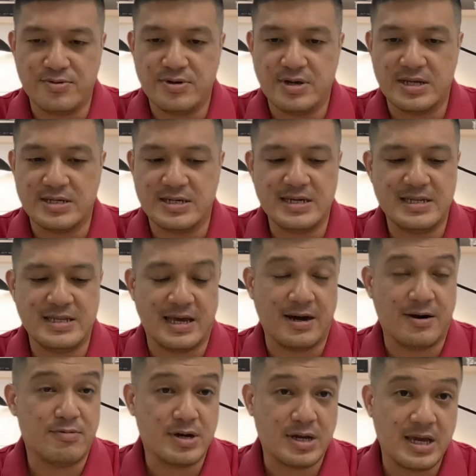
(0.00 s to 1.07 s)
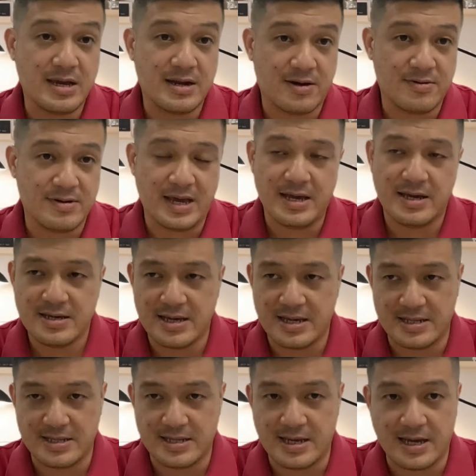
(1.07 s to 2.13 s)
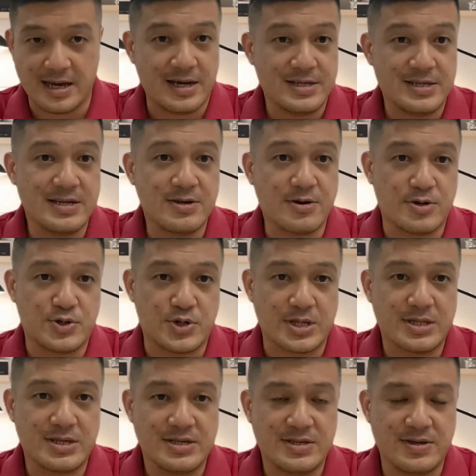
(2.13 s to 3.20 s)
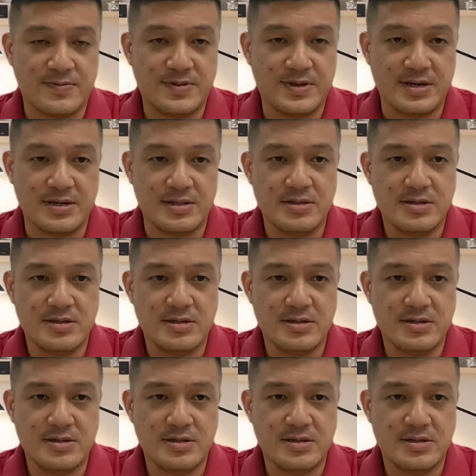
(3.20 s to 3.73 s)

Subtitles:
Actually, they are working around there, and they are actually contractors of the